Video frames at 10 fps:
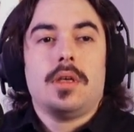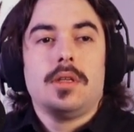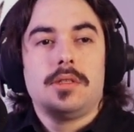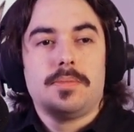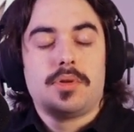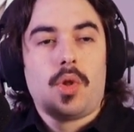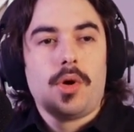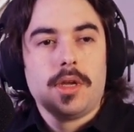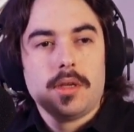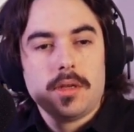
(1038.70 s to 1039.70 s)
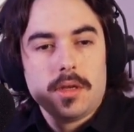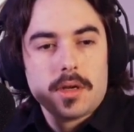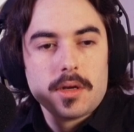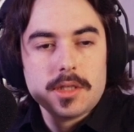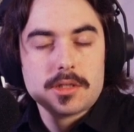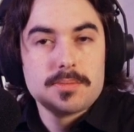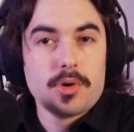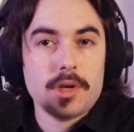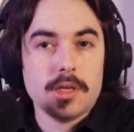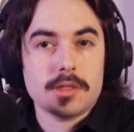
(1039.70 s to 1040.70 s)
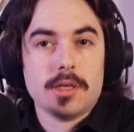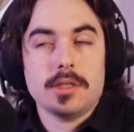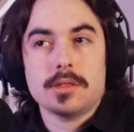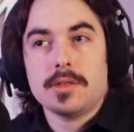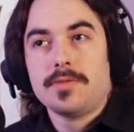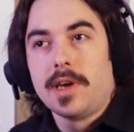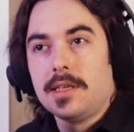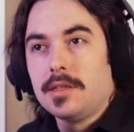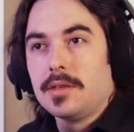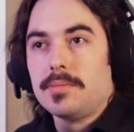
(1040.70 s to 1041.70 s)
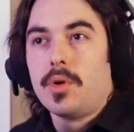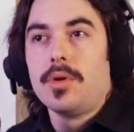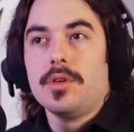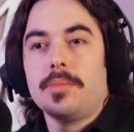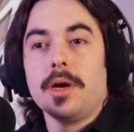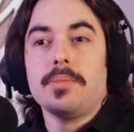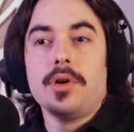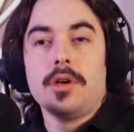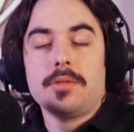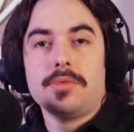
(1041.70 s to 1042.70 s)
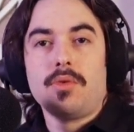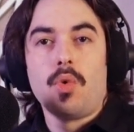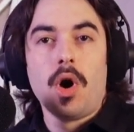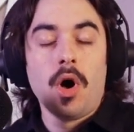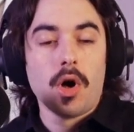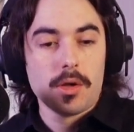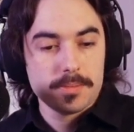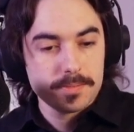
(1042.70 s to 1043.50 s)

deploying, you know, he's defending the border by putting up the wall.